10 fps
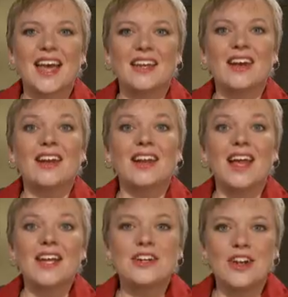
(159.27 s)
And on a
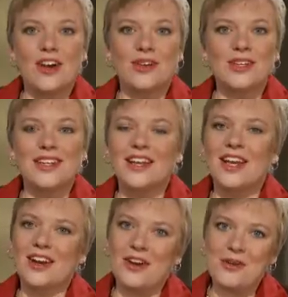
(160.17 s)
lighter note,
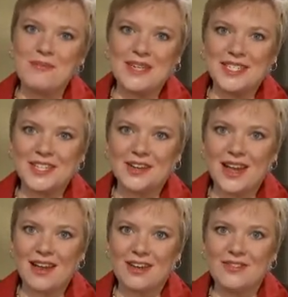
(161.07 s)
in our own Mendocino
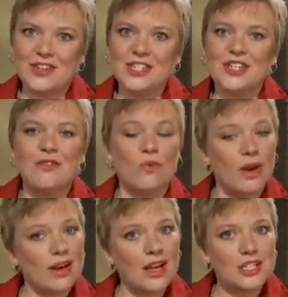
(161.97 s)
County version of
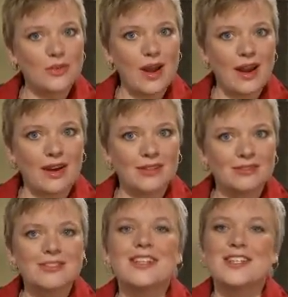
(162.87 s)
What Not to Wear,
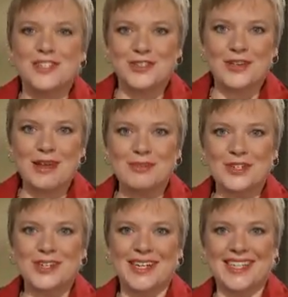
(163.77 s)
stripes
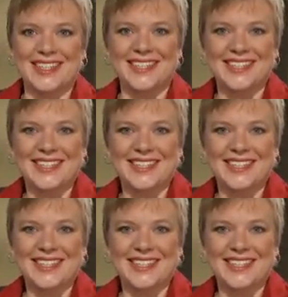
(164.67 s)
are in.